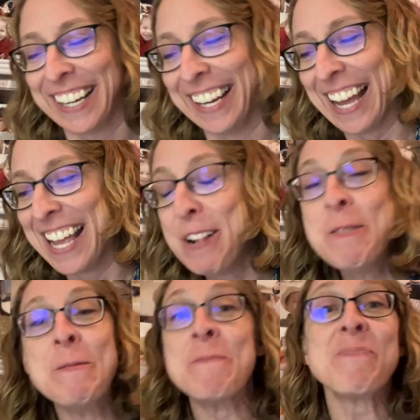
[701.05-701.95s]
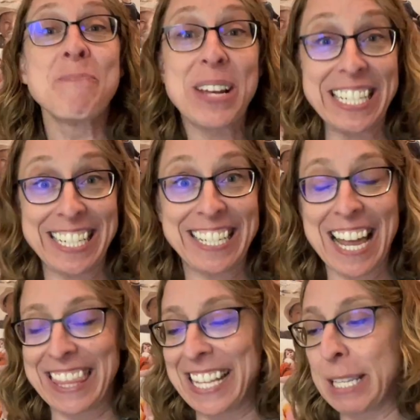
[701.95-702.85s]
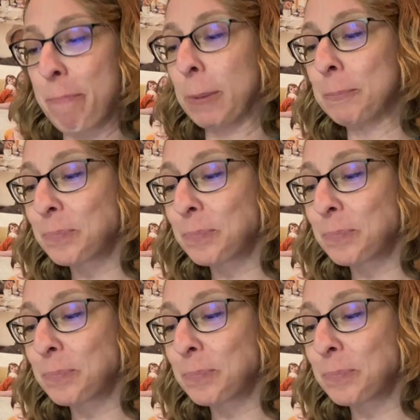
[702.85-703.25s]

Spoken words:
But it's just not that simple.